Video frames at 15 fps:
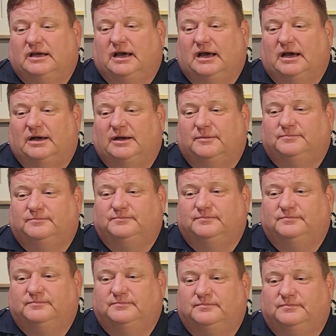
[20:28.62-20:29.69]

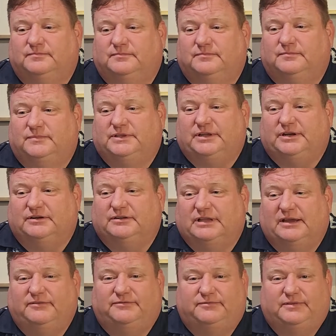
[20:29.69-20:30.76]
But
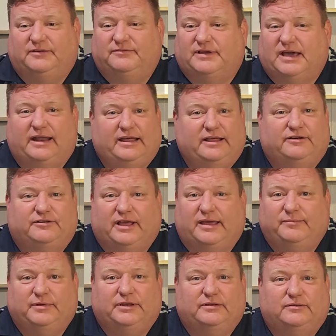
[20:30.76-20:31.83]
they've got
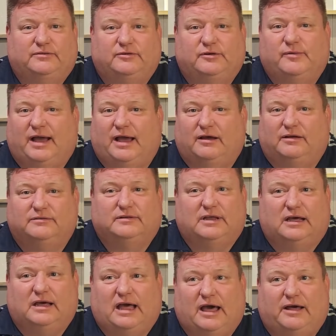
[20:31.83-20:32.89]
entertainment throughout.
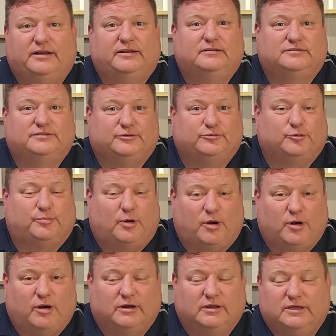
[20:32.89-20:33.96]
Out in Central
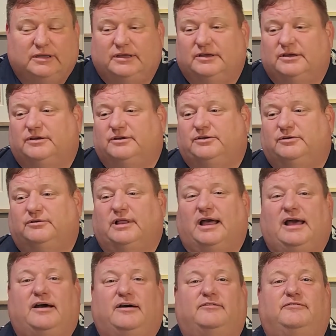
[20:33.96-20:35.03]
Park, you'll
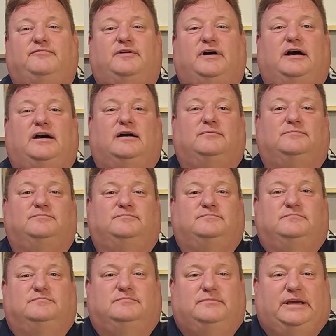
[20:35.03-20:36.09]
have
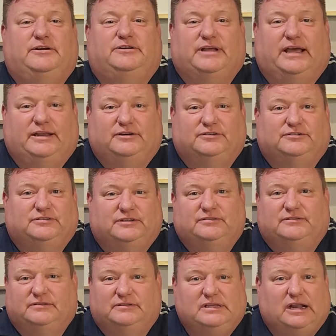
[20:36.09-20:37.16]
entertainers,
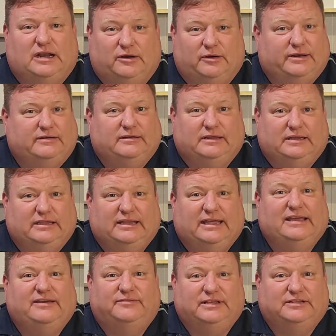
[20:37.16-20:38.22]
in the
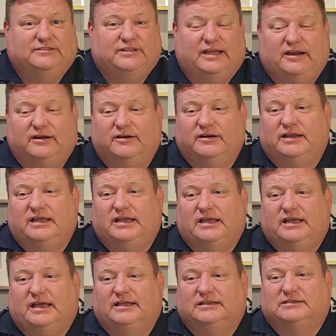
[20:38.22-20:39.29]
evenings there.
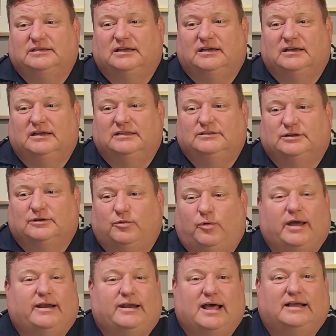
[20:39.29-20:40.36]
It's
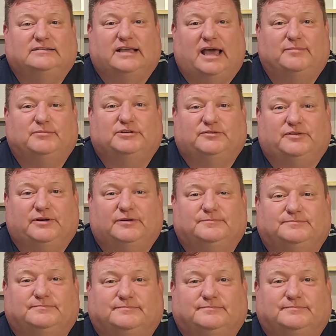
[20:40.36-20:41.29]
quite a nice atmosphere.